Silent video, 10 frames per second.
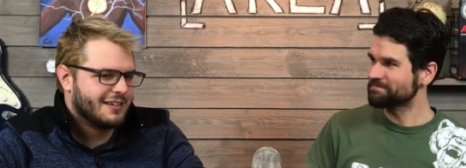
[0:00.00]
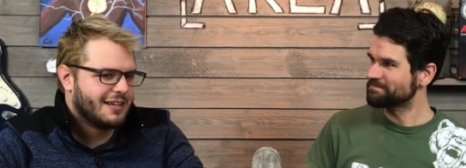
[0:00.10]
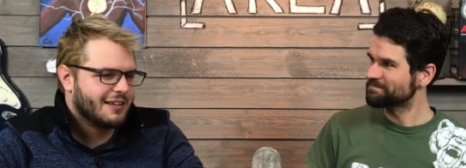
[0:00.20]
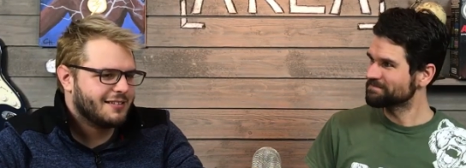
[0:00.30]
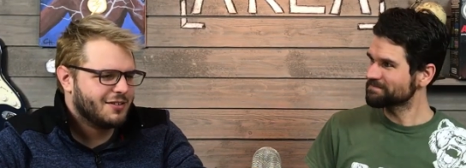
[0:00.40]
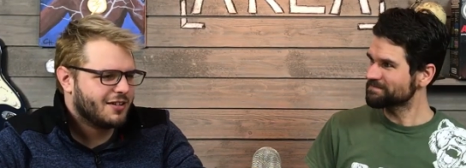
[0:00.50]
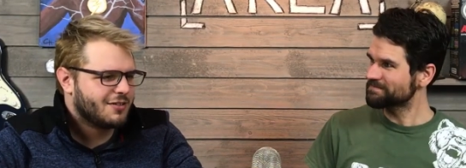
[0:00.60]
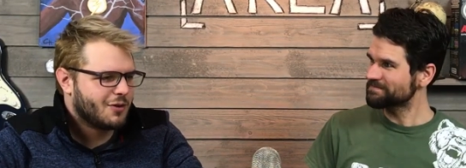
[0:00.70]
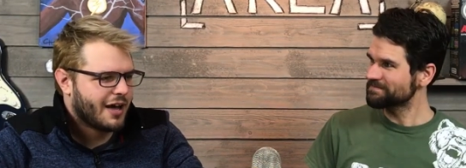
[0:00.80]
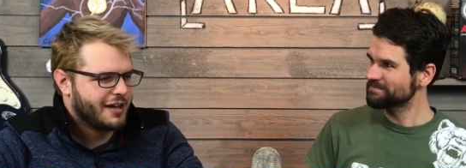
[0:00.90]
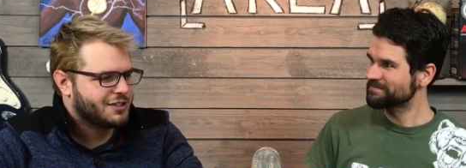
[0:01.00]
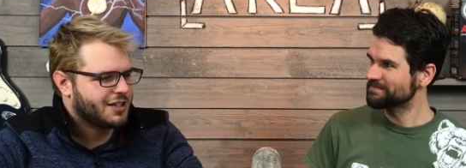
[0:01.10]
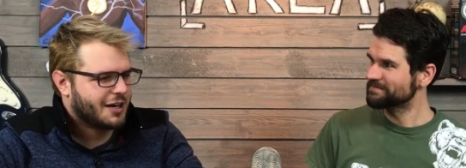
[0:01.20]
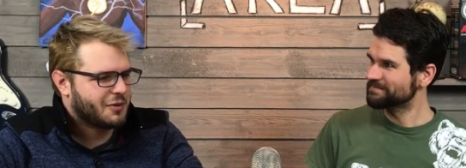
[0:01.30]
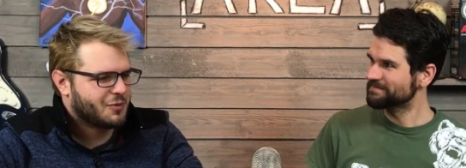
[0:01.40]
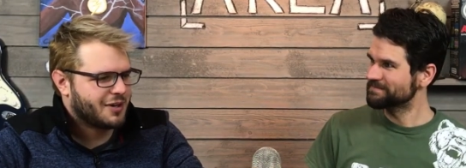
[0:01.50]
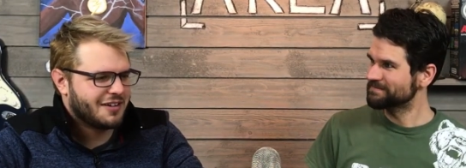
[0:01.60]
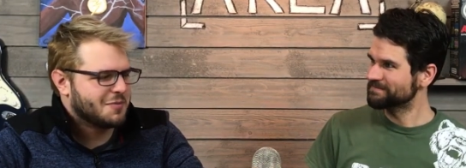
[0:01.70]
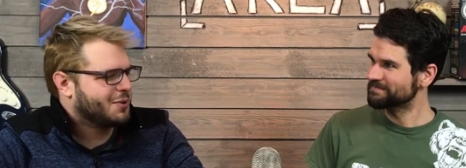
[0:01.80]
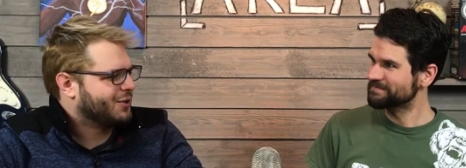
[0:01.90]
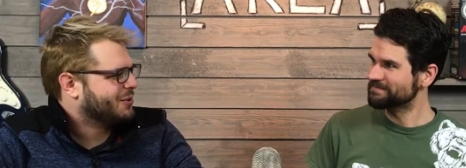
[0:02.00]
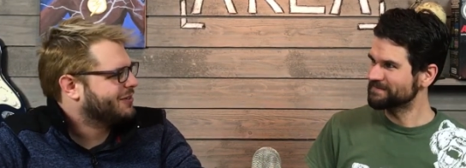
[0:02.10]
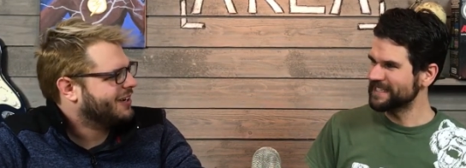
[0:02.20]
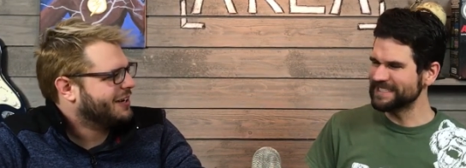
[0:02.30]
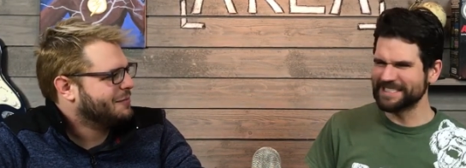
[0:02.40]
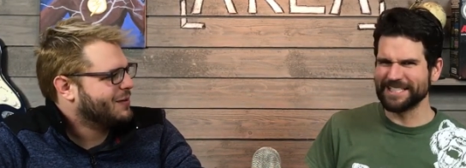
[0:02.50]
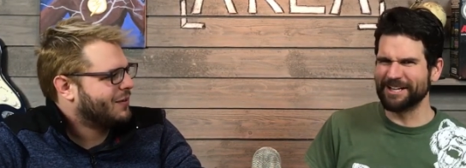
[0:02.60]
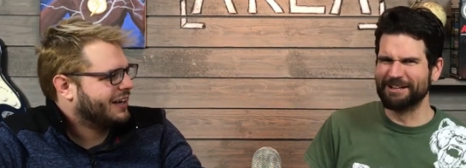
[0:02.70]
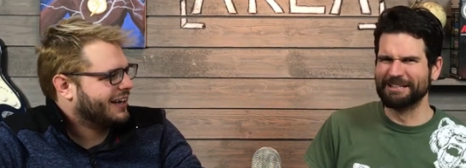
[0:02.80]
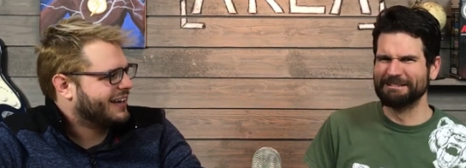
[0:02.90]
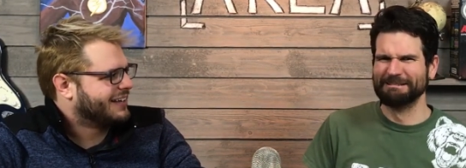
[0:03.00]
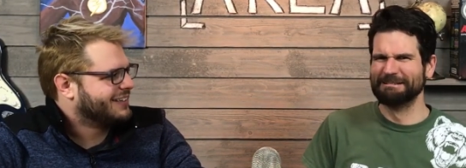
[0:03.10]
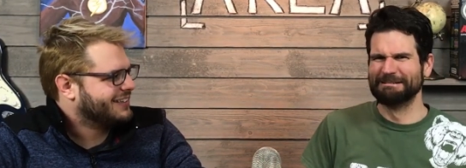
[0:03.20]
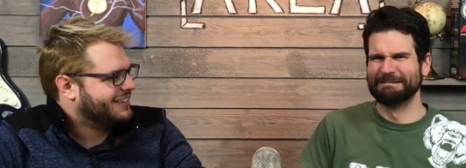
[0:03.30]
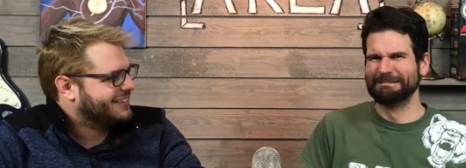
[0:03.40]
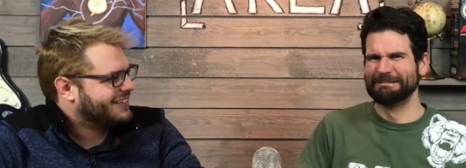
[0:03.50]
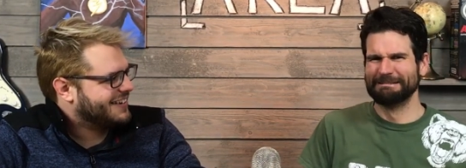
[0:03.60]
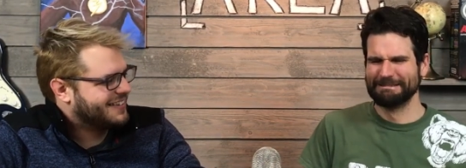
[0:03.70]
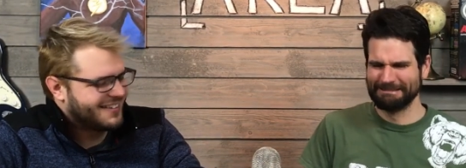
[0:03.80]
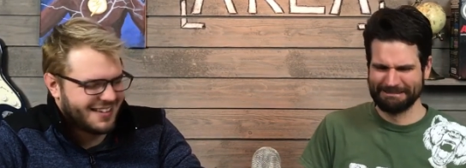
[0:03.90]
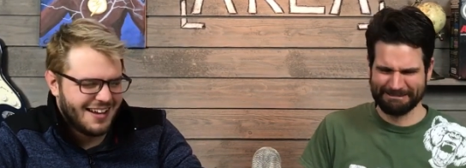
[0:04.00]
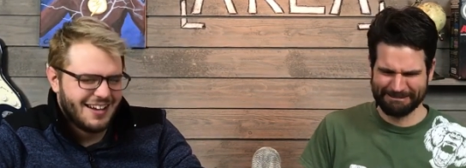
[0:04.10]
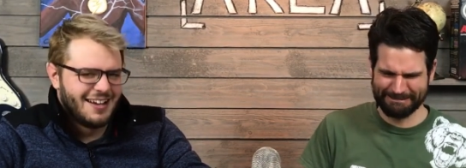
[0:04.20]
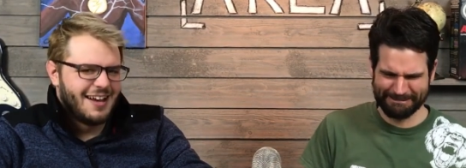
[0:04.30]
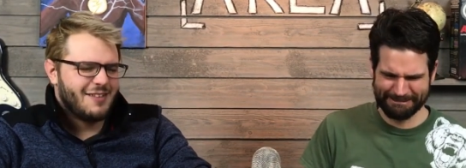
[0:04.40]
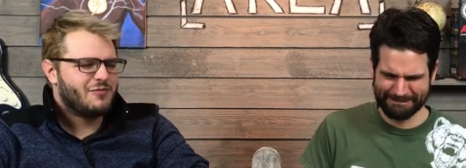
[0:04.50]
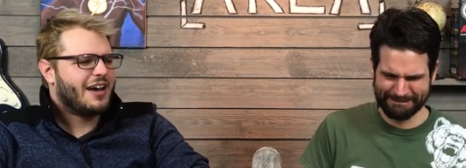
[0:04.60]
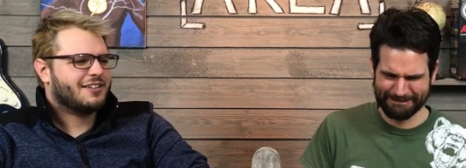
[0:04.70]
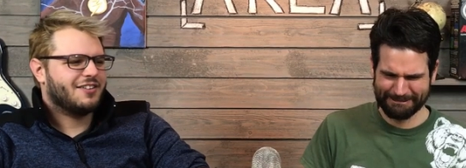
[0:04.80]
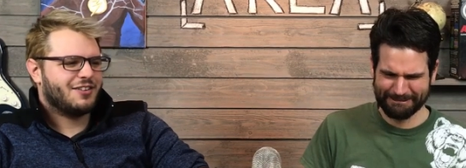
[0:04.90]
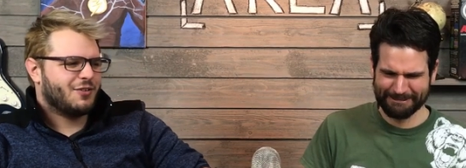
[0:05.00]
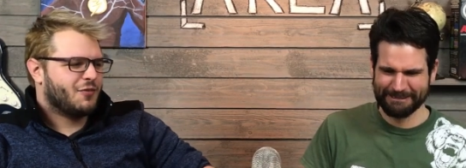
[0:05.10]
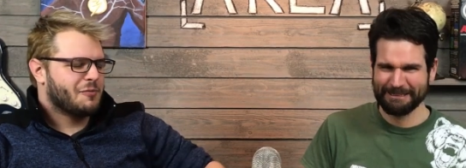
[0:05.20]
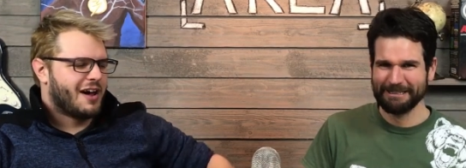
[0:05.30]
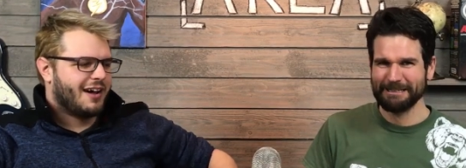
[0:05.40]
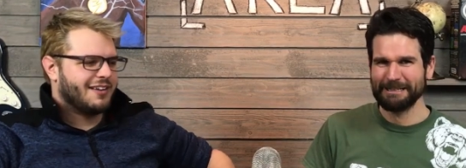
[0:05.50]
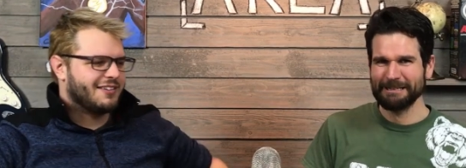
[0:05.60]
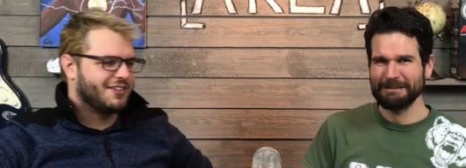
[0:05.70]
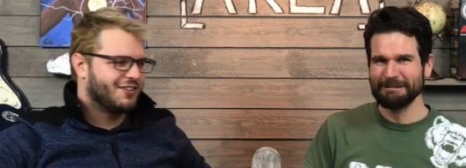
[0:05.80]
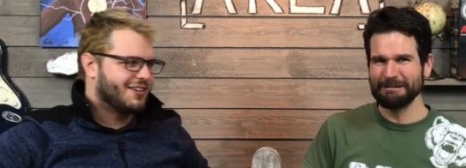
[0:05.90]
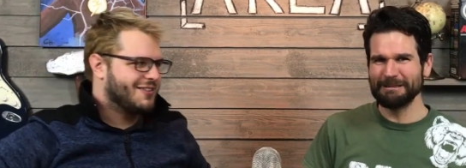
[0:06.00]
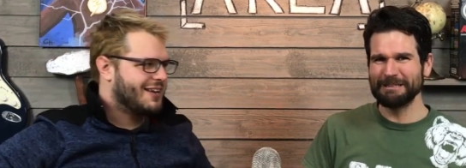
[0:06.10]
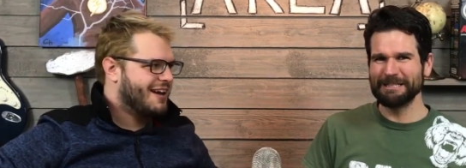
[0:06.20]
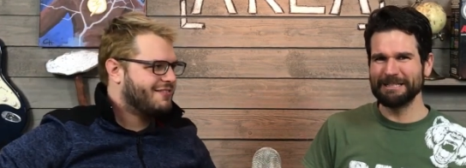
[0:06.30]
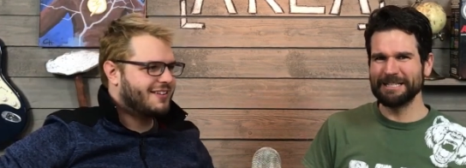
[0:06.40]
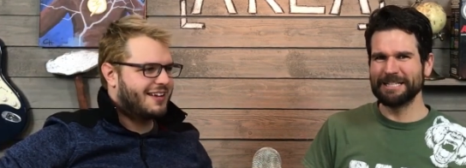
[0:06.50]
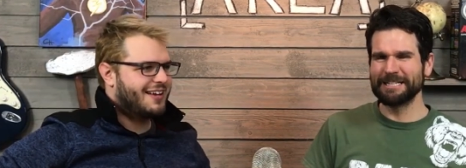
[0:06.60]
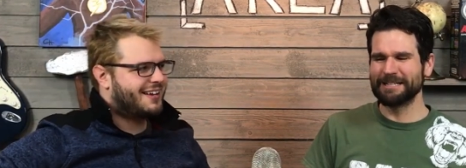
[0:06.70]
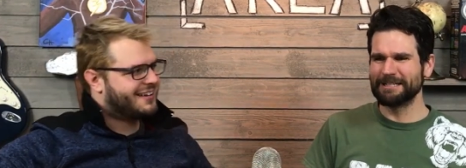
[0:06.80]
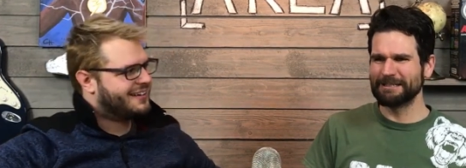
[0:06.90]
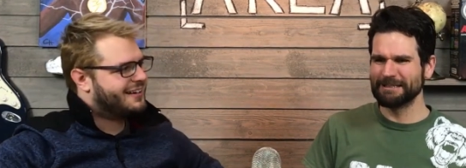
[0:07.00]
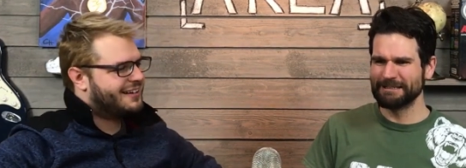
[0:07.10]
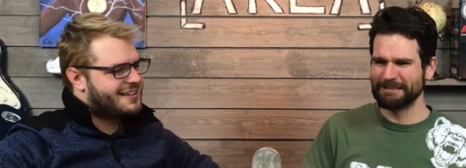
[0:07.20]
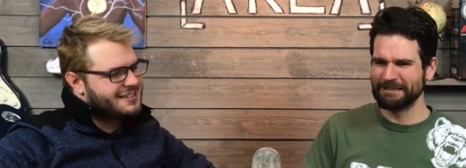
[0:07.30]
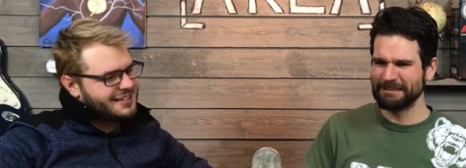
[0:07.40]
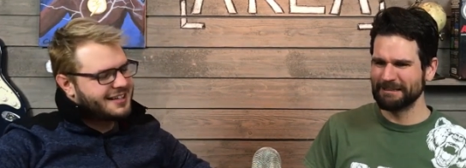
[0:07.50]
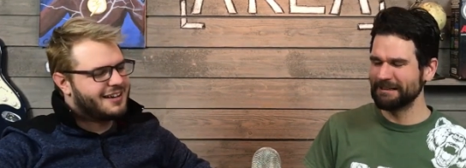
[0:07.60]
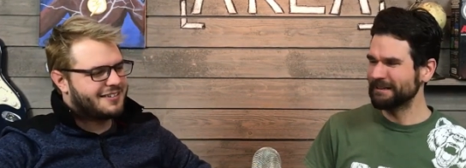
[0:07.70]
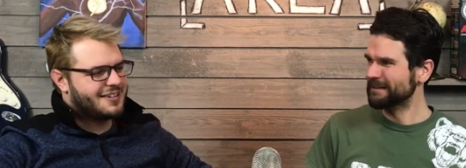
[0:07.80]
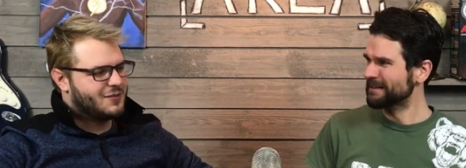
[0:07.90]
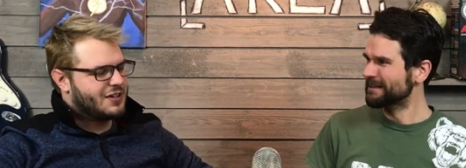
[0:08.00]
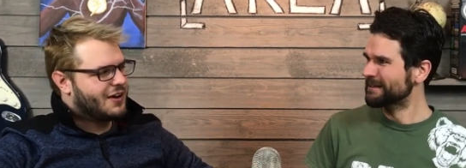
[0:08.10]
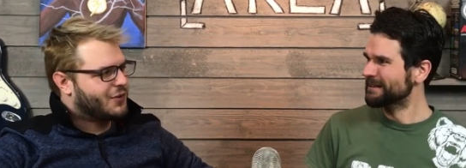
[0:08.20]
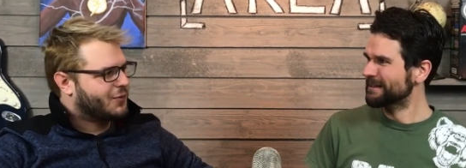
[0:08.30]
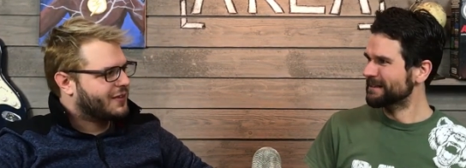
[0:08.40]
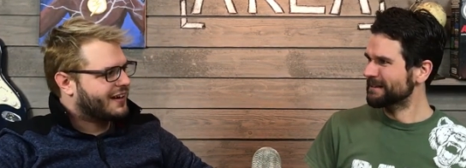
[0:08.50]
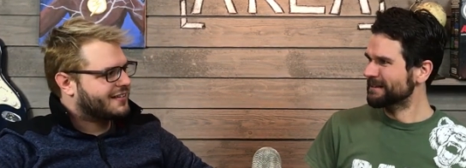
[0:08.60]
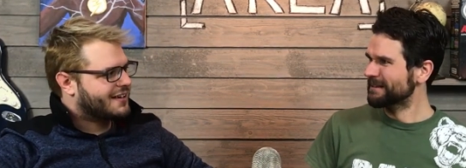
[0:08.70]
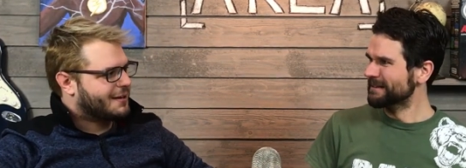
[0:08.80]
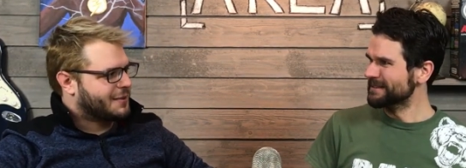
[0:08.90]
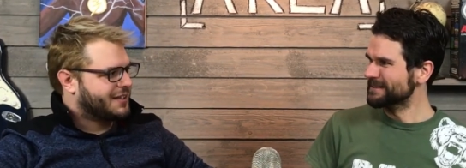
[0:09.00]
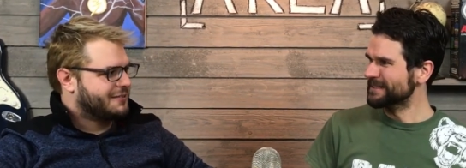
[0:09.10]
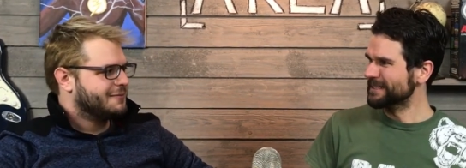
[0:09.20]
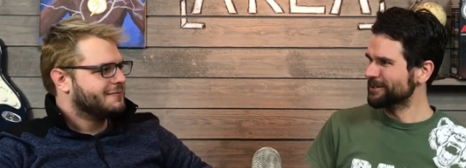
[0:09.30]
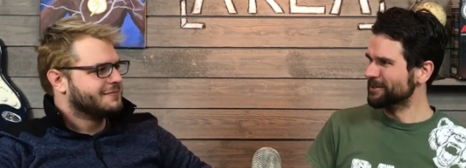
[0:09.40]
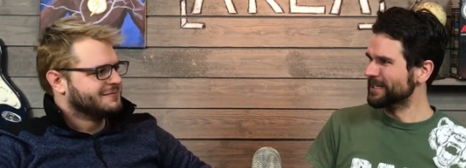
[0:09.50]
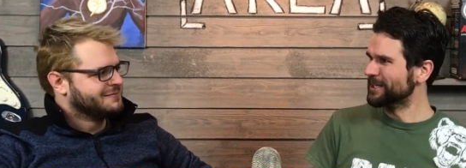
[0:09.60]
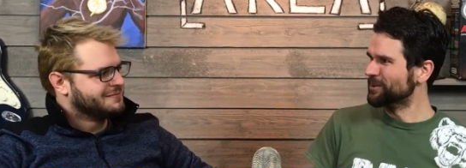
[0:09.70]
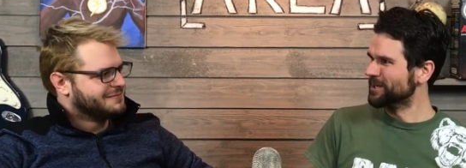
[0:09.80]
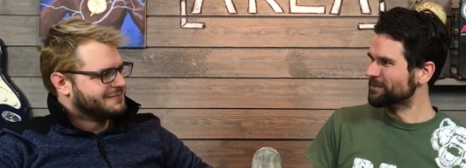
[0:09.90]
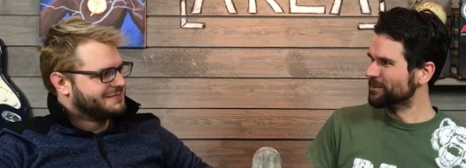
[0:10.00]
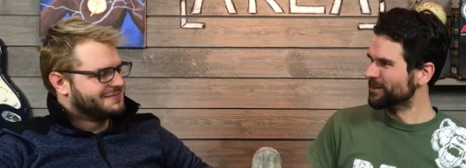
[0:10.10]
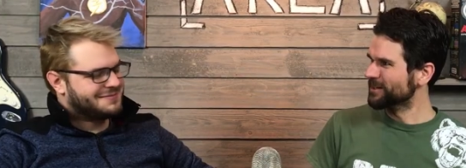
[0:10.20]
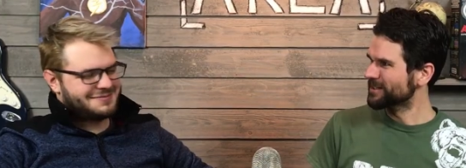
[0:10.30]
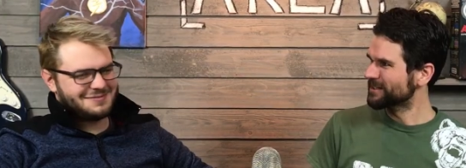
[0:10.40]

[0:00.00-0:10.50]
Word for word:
Speaker 1: I, you could do a headshot with Winnie the Pooh. I mean, why not? Just, in fact, just do it from behind so you don't even have to, like, th then he doesn't even know that it's coming. I
Speaker 2: don't like you anymore.